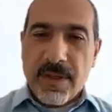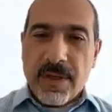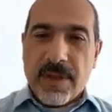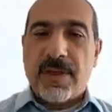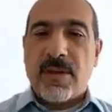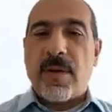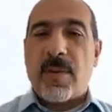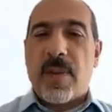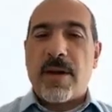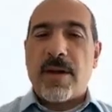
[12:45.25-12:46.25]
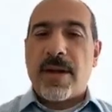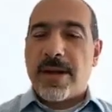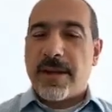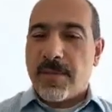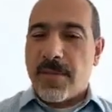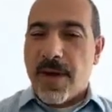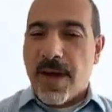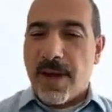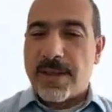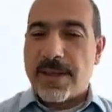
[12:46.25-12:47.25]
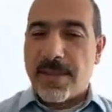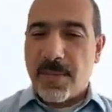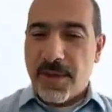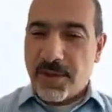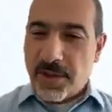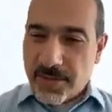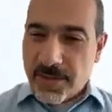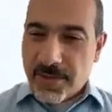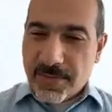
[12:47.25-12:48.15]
Let's talk about how this can be achieved.